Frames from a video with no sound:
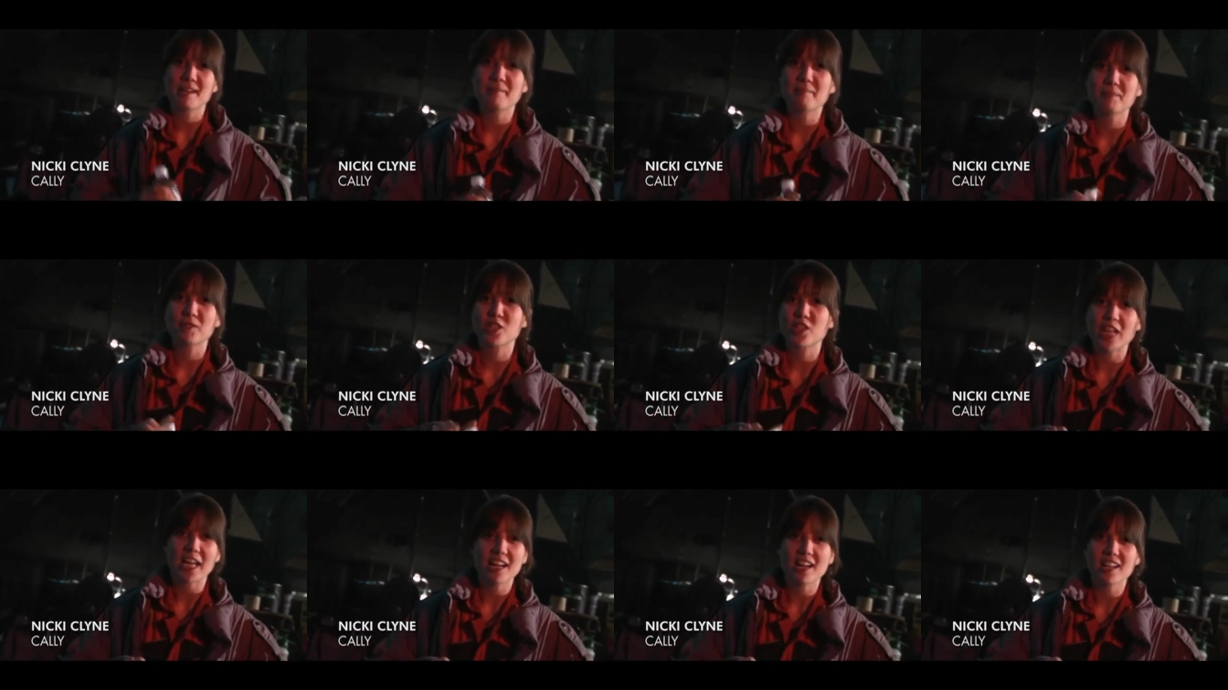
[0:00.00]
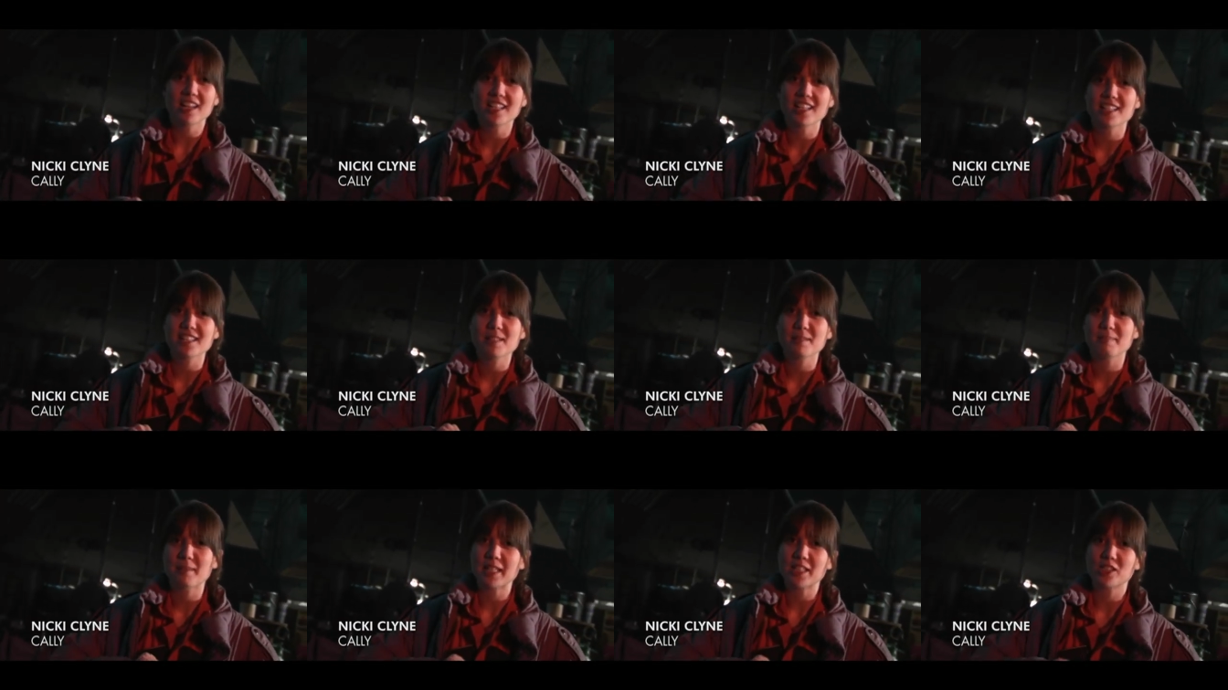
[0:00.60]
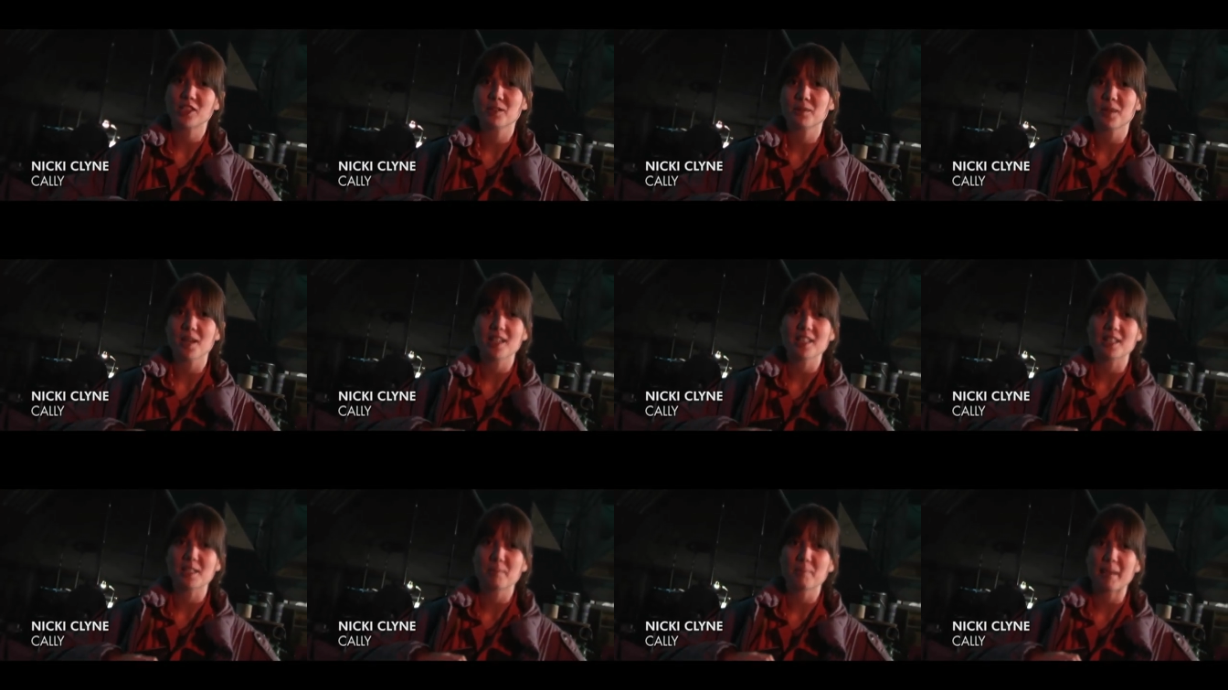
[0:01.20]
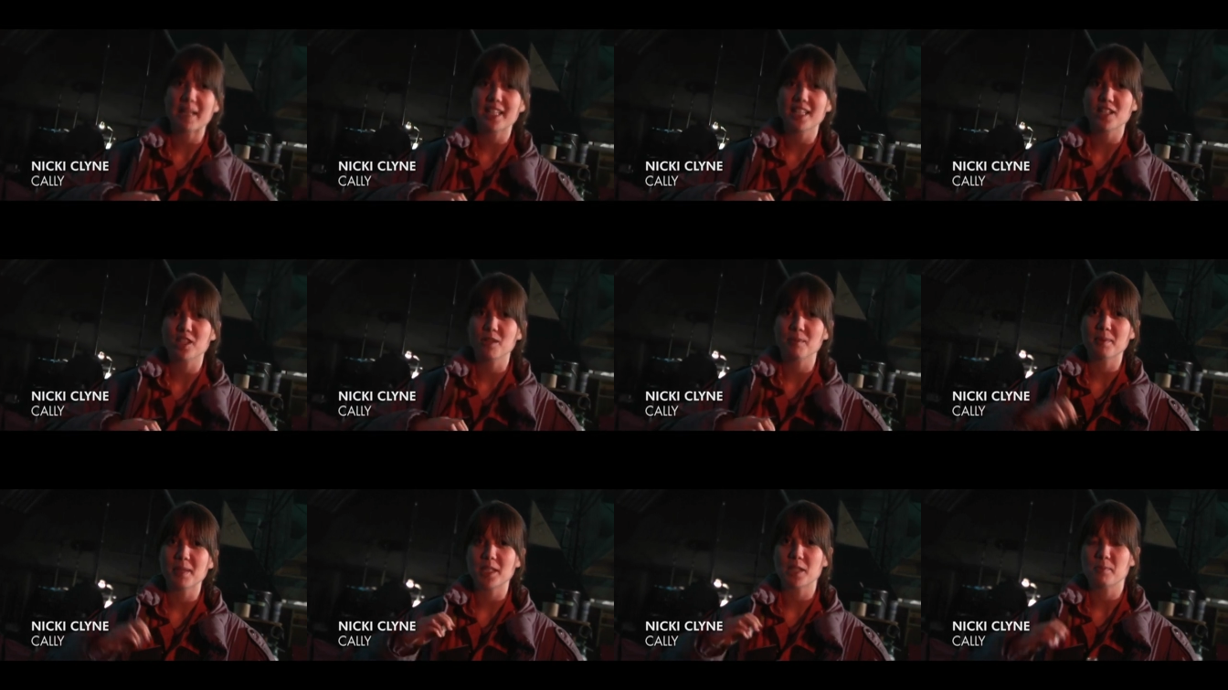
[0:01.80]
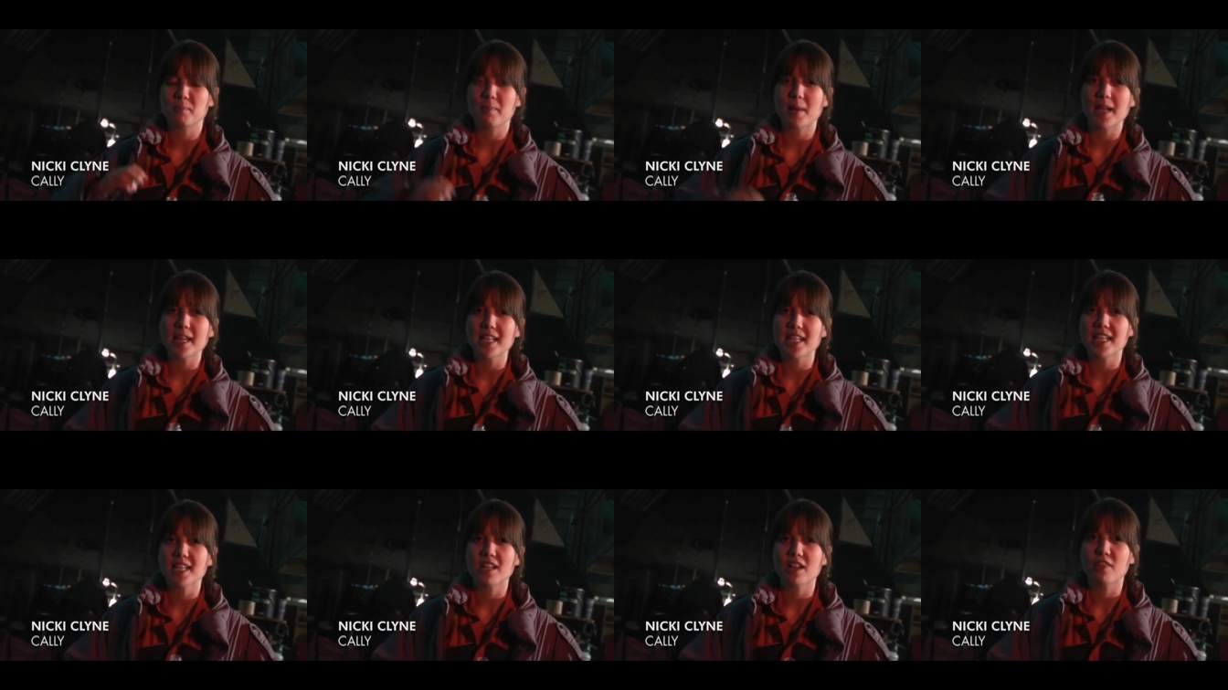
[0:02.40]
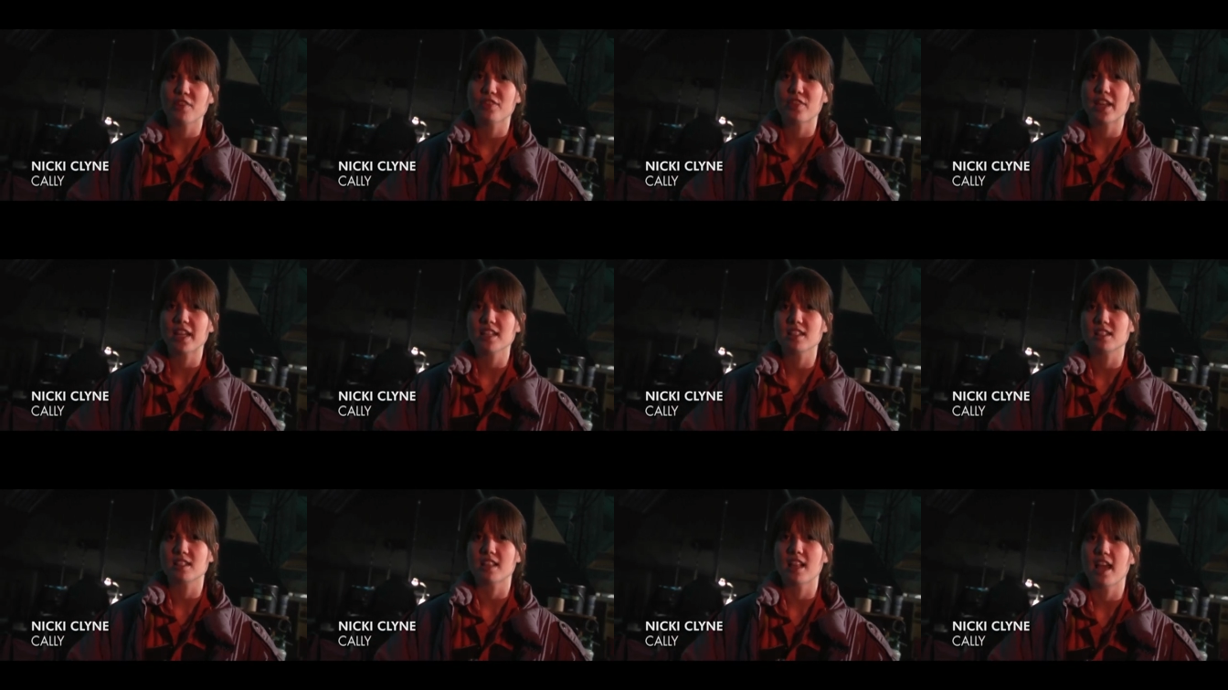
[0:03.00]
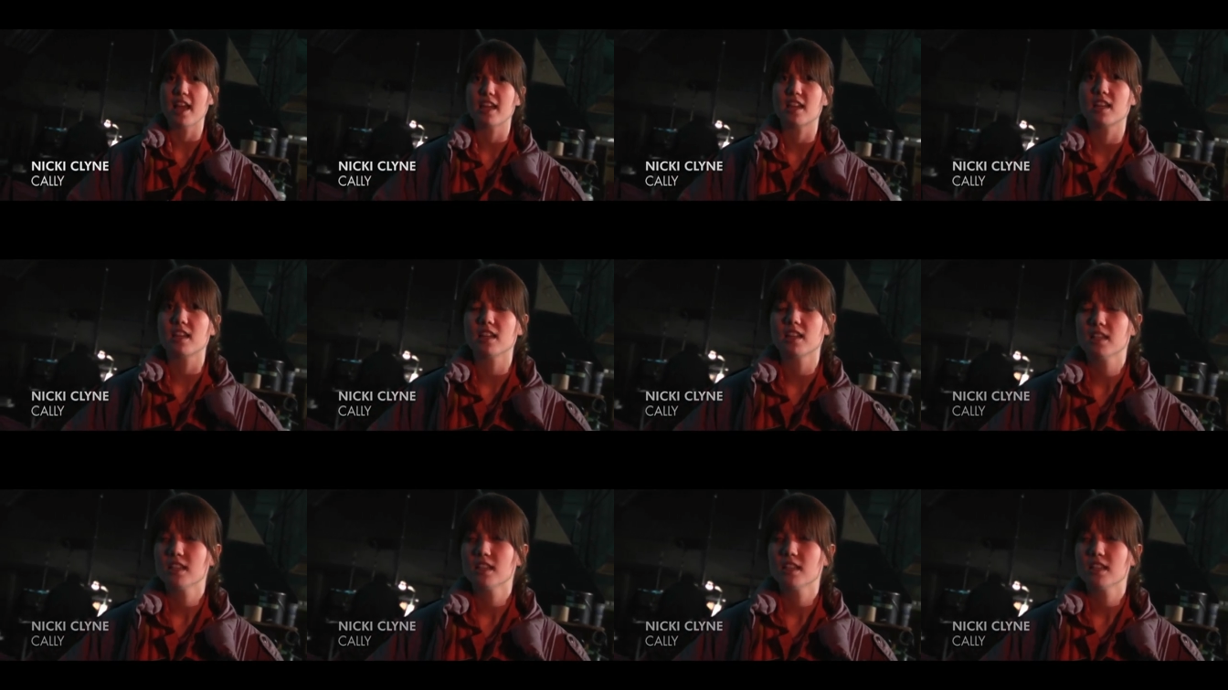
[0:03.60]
to come check on us, make sure we're not spending too much money on things like